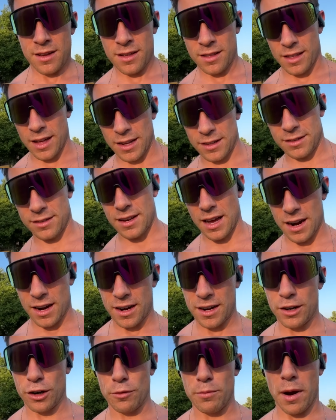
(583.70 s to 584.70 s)
that's at a
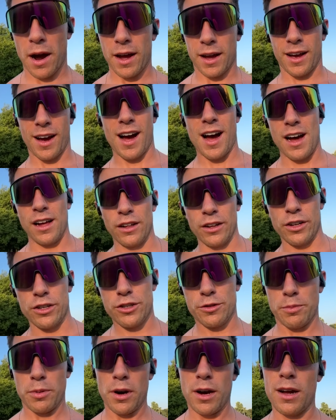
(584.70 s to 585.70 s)
nearby
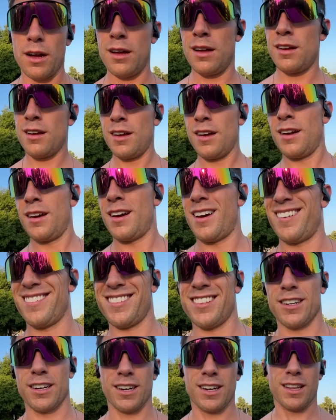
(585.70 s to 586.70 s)
college, but I don't think
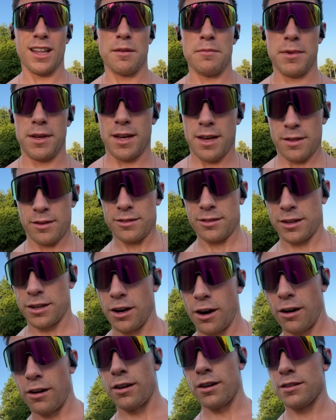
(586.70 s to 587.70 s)
they're gonna let me in. There's a
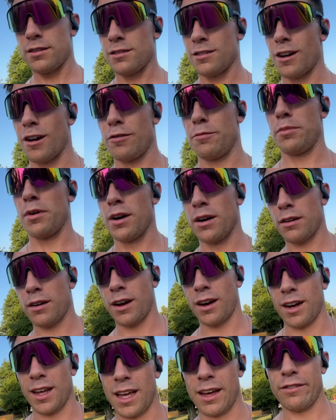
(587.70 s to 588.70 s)
guard and stuff, but
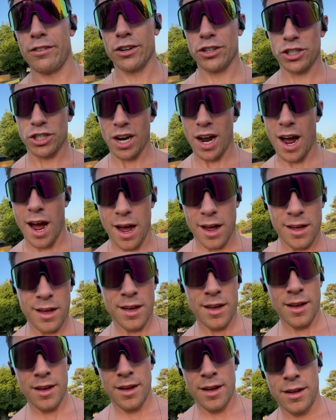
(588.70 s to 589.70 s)
gonna give it a shot.
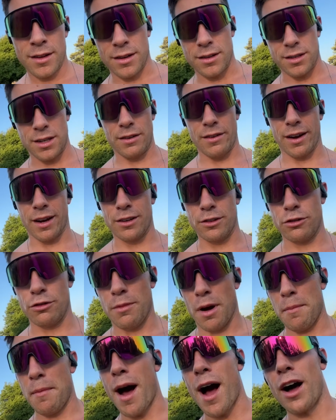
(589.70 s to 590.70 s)
to see if I can do
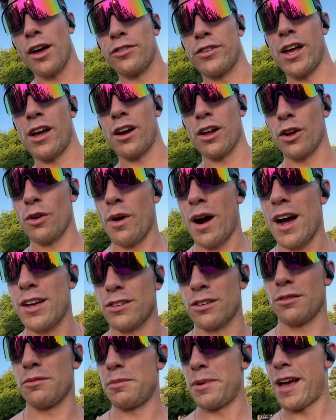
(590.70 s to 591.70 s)
my miles there. Otherwise,
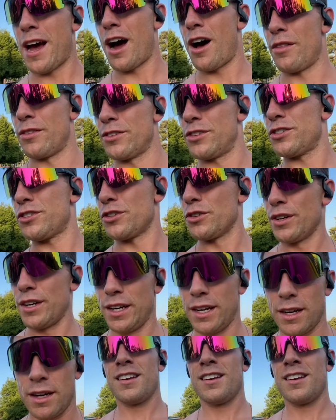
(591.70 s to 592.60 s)
I'm gonna be out on the street.